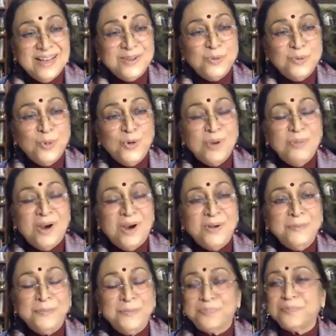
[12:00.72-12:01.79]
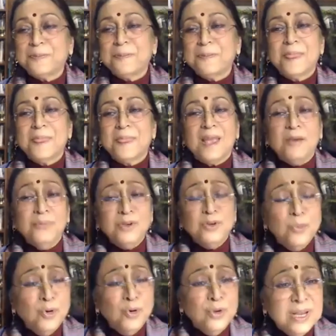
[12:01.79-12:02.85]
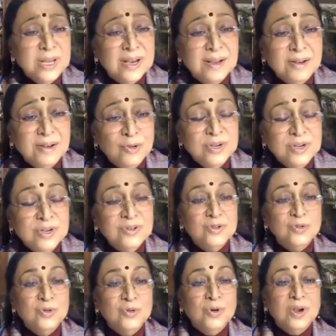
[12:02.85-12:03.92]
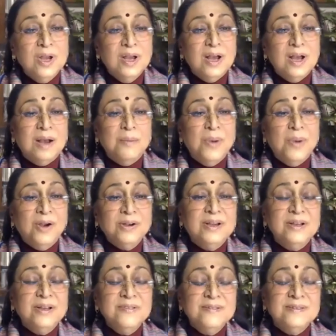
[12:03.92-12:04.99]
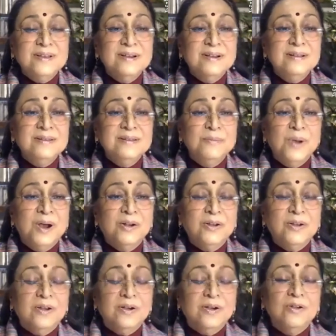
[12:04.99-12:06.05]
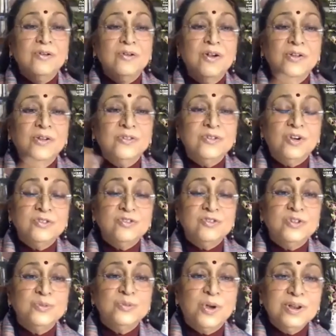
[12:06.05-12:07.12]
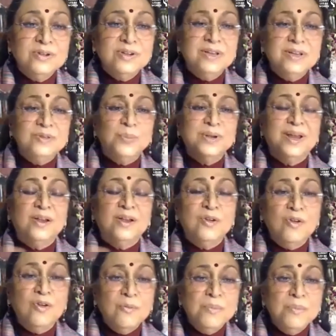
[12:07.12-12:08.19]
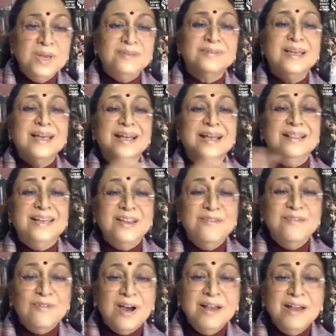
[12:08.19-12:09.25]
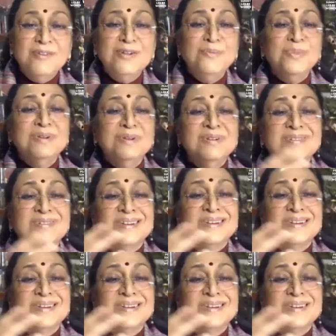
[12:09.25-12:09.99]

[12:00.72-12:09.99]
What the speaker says: spoke about, which Moni alluded to, about concerns about across not just politics, but economics, the environment,